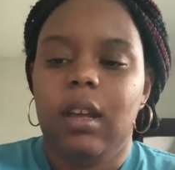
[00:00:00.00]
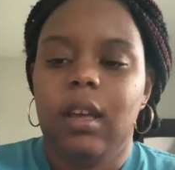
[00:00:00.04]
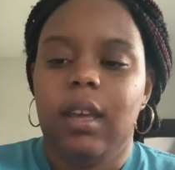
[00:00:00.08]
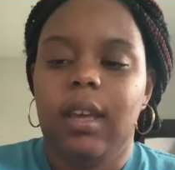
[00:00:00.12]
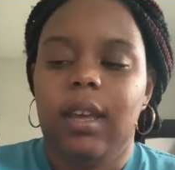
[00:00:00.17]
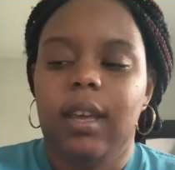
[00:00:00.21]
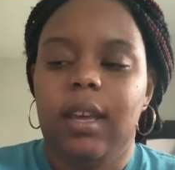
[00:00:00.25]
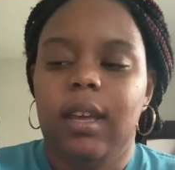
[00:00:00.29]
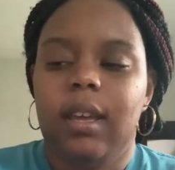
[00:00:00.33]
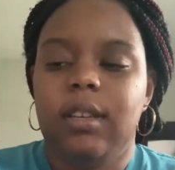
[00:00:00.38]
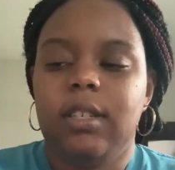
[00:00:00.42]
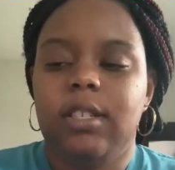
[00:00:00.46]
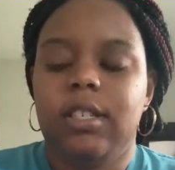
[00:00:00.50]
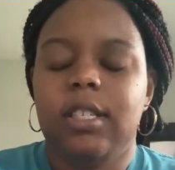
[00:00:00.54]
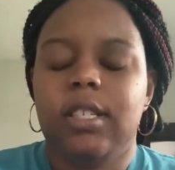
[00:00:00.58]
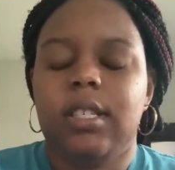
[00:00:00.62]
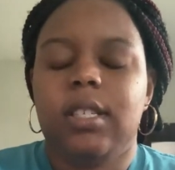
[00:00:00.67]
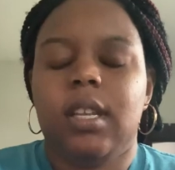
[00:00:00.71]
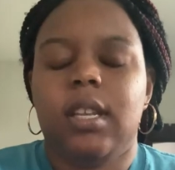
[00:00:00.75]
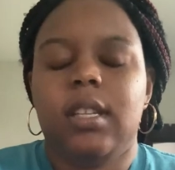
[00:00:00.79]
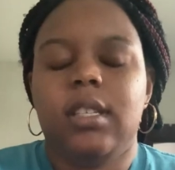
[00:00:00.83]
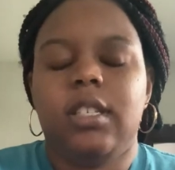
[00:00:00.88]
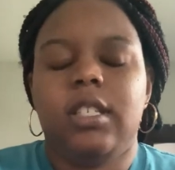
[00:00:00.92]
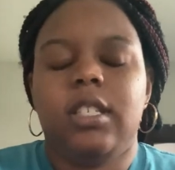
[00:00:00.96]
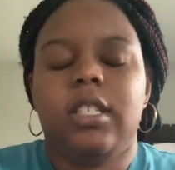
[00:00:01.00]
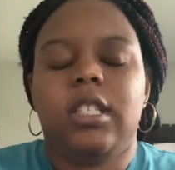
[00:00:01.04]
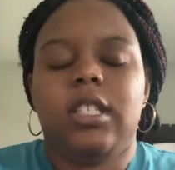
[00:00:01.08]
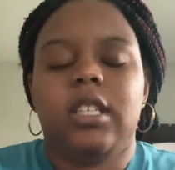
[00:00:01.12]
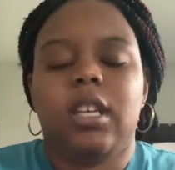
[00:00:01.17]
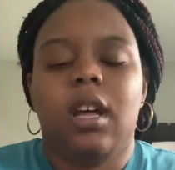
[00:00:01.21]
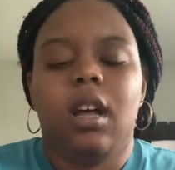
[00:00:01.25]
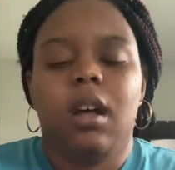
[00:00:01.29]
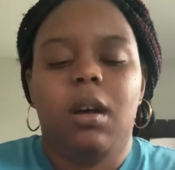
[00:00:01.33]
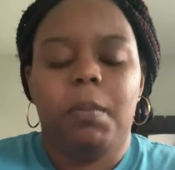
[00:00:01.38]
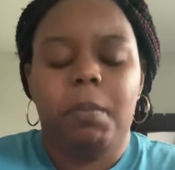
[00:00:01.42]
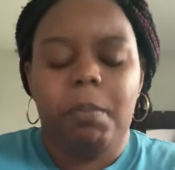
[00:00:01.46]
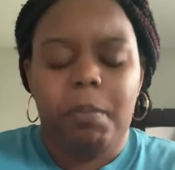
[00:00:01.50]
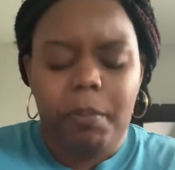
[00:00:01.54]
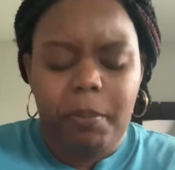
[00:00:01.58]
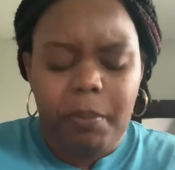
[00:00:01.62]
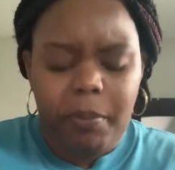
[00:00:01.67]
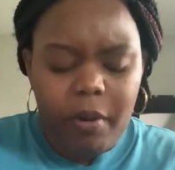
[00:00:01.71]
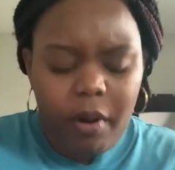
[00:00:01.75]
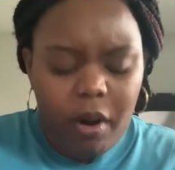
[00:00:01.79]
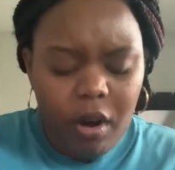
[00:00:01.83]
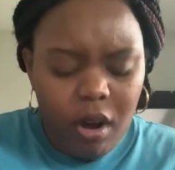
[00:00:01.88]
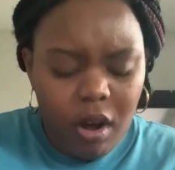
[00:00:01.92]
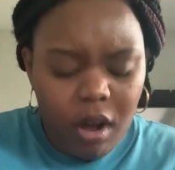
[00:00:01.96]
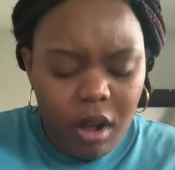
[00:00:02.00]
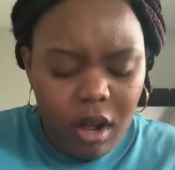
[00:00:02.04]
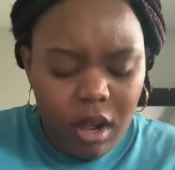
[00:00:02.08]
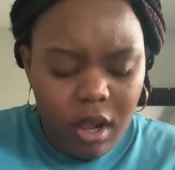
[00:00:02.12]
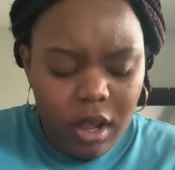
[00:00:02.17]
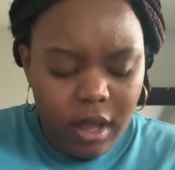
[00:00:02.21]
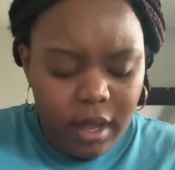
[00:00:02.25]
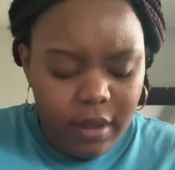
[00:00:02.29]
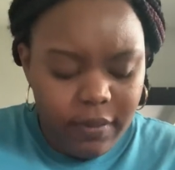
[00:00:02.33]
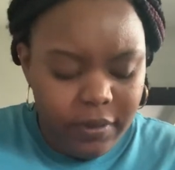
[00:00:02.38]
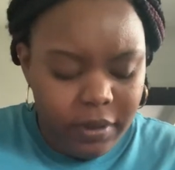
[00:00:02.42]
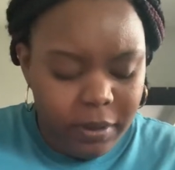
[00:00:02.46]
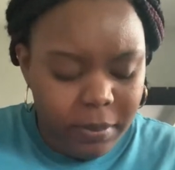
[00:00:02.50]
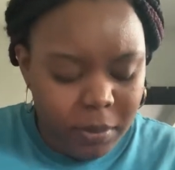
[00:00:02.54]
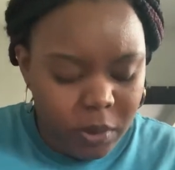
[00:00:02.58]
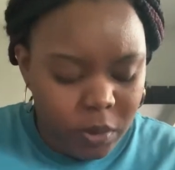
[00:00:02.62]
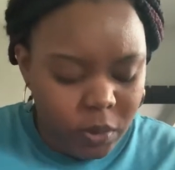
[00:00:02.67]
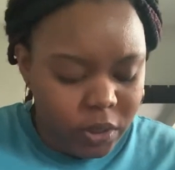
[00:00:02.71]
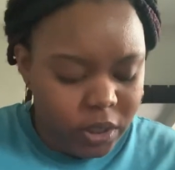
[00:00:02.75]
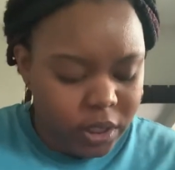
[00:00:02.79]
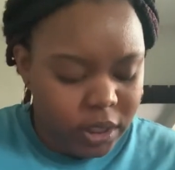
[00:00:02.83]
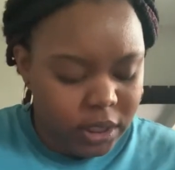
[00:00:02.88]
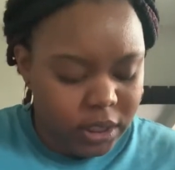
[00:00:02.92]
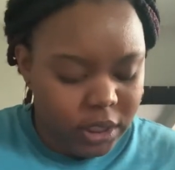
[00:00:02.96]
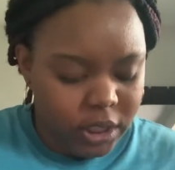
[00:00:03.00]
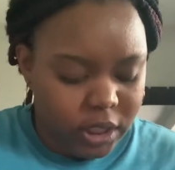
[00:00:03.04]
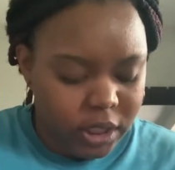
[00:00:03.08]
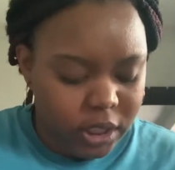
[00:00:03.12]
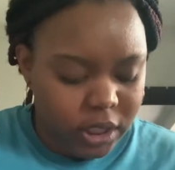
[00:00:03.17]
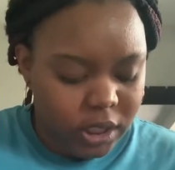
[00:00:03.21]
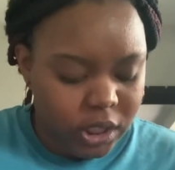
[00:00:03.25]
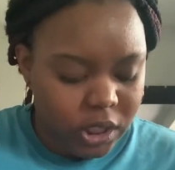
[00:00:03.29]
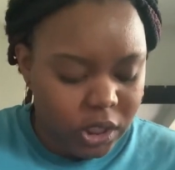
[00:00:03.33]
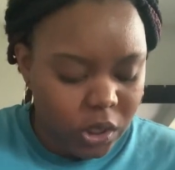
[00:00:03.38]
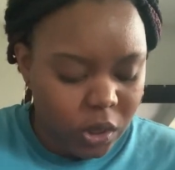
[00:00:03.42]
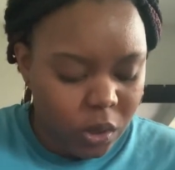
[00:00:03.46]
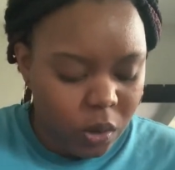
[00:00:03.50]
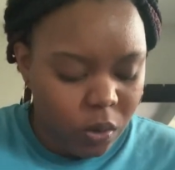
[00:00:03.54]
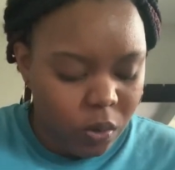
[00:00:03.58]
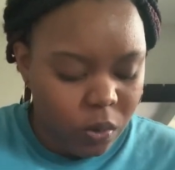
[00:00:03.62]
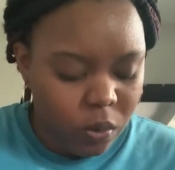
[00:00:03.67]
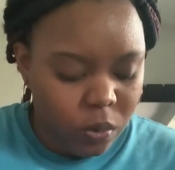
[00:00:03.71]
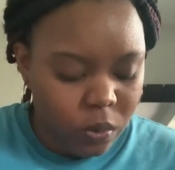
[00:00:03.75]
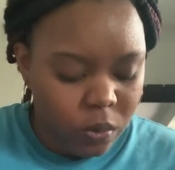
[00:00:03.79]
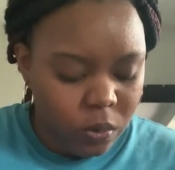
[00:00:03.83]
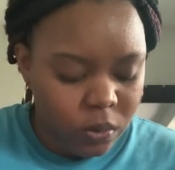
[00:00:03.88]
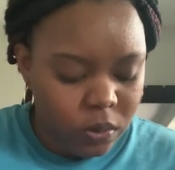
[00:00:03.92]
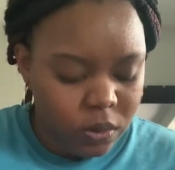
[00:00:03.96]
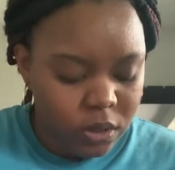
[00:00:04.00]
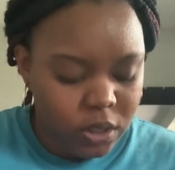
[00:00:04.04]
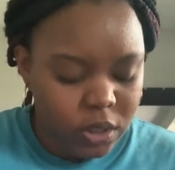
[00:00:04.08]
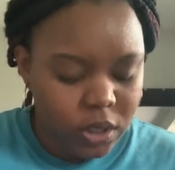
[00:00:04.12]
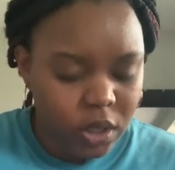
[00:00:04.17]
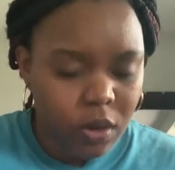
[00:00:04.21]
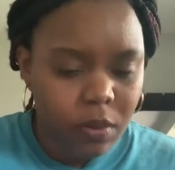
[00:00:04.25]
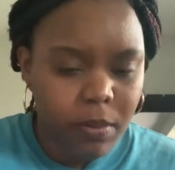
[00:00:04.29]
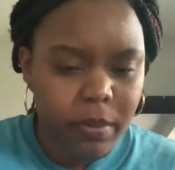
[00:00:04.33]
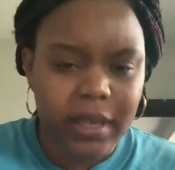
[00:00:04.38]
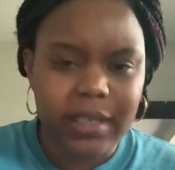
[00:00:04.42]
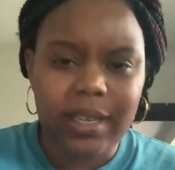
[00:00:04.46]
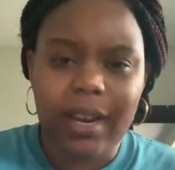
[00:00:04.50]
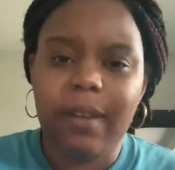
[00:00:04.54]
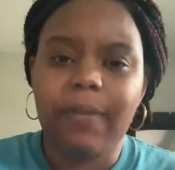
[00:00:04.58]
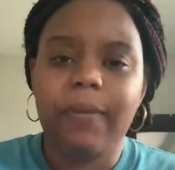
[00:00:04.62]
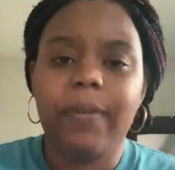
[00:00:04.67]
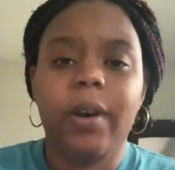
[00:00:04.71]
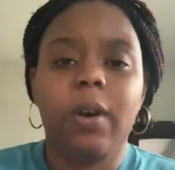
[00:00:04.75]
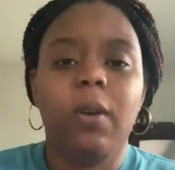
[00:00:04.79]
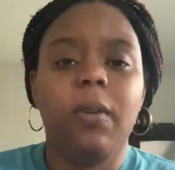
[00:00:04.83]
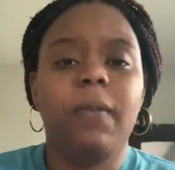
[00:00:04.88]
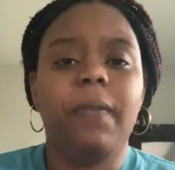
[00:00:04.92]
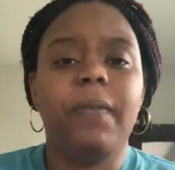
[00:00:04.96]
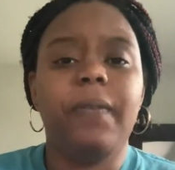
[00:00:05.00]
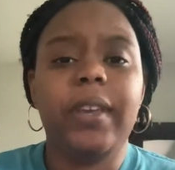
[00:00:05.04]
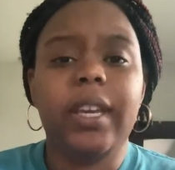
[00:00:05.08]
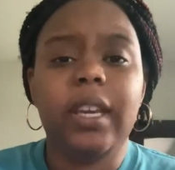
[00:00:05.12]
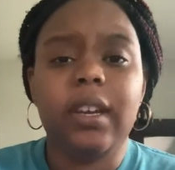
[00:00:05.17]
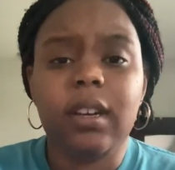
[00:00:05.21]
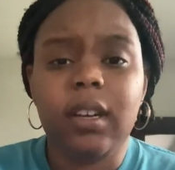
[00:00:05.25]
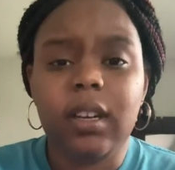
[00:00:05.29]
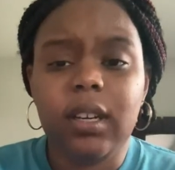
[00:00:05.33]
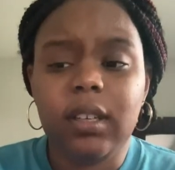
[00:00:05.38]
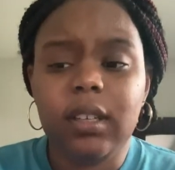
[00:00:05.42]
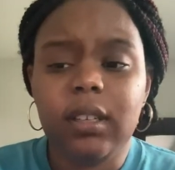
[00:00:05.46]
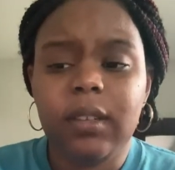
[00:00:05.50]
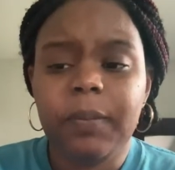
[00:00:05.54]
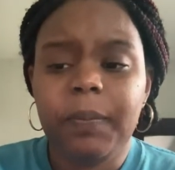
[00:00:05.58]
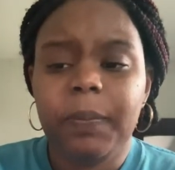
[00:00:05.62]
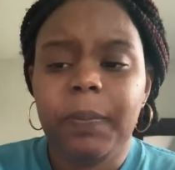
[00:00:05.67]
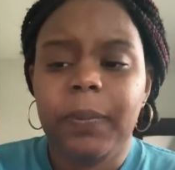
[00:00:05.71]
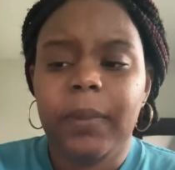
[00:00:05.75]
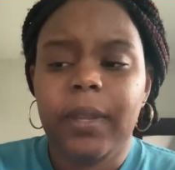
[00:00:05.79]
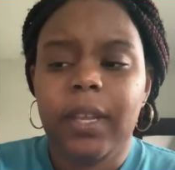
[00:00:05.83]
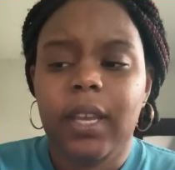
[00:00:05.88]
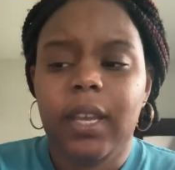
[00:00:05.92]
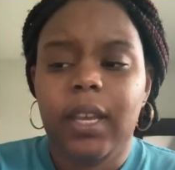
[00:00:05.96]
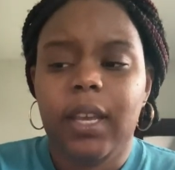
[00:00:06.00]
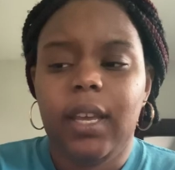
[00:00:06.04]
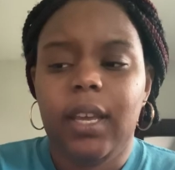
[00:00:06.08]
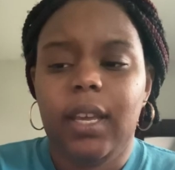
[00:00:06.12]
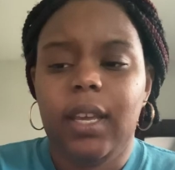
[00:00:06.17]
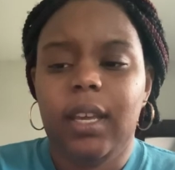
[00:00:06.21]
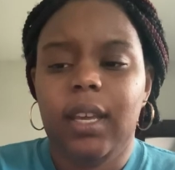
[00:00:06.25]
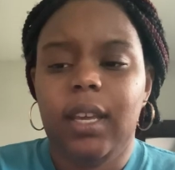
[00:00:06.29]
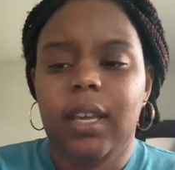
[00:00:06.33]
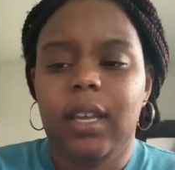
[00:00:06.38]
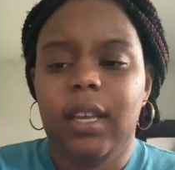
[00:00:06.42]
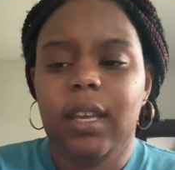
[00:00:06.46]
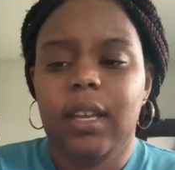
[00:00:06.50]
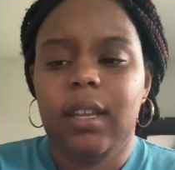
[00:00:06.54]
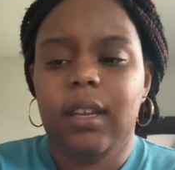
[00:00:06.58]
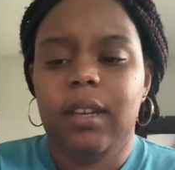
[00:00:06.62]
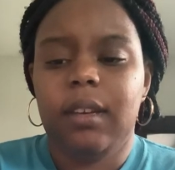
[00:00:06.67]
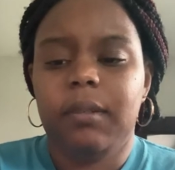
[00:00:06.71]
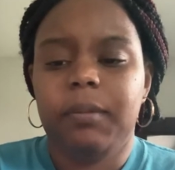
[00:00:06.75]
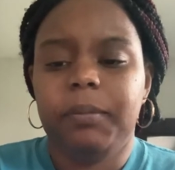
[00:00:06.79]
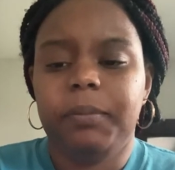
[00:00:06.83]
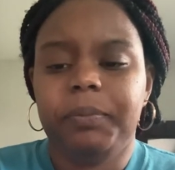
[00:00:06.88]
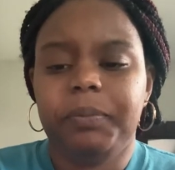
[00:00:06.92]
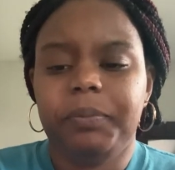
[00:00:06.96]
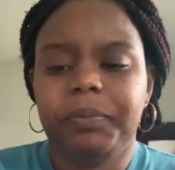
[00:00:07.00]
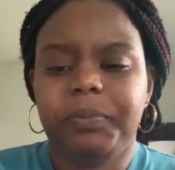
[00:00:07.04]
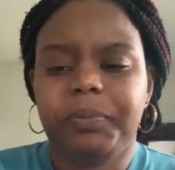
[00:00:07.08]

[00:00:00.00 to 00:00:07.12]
And just a ball of emotions, just so much. I felt fear, and